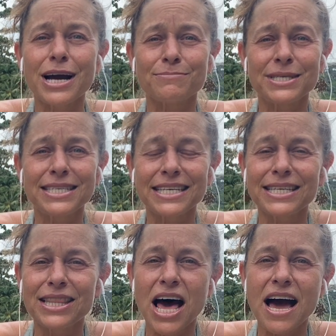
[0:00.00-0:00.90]
I'm still
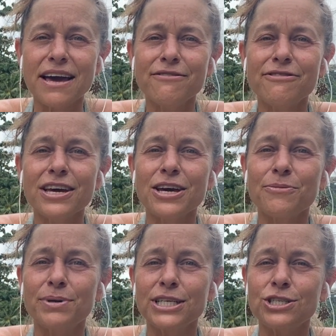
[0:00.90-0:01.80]
alive,
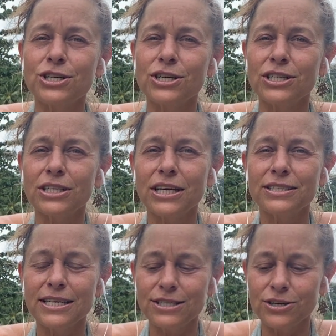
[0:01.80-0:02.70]
but it took
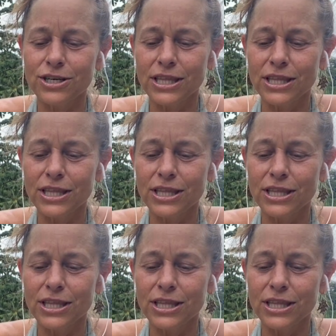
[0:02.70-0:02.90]
a